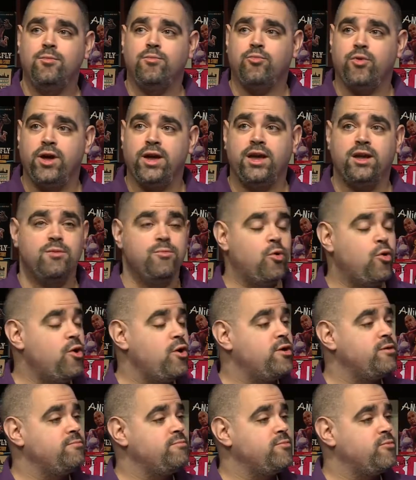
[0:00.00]
bring in
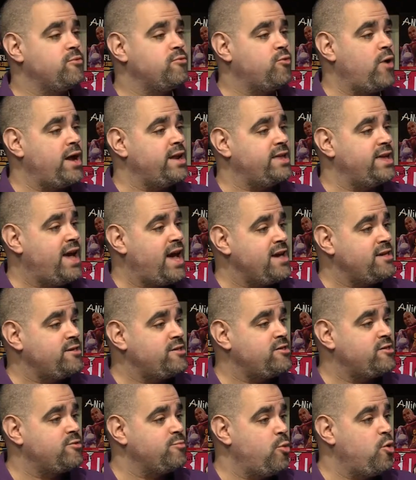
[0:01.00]
more great
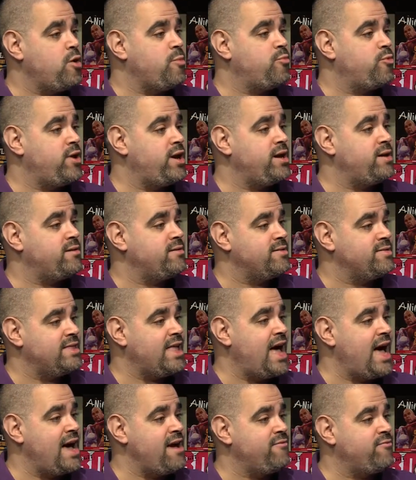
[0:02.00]
guests, more big
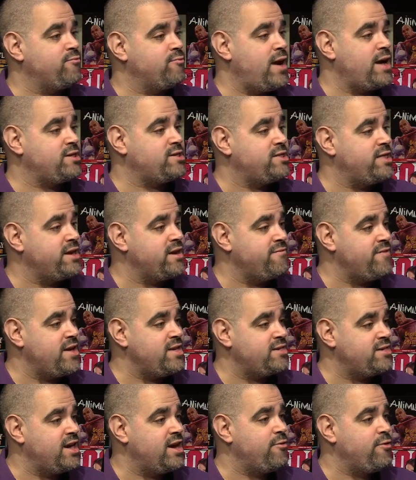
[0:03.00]
live wrestling
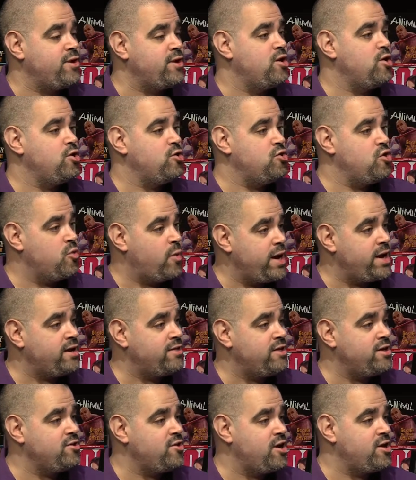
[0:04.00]
events here in New
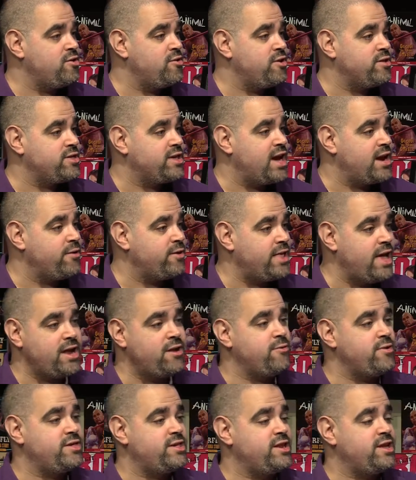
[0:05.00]
England, not North
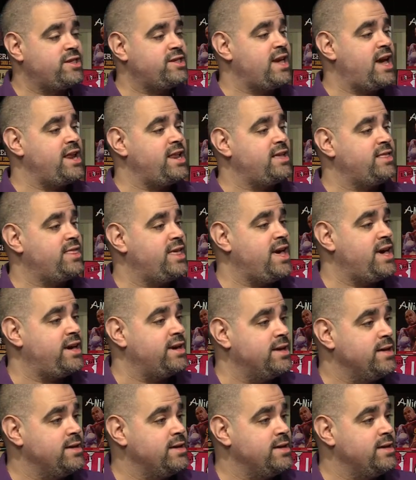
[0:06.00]
Carolina. It's an exciting thing.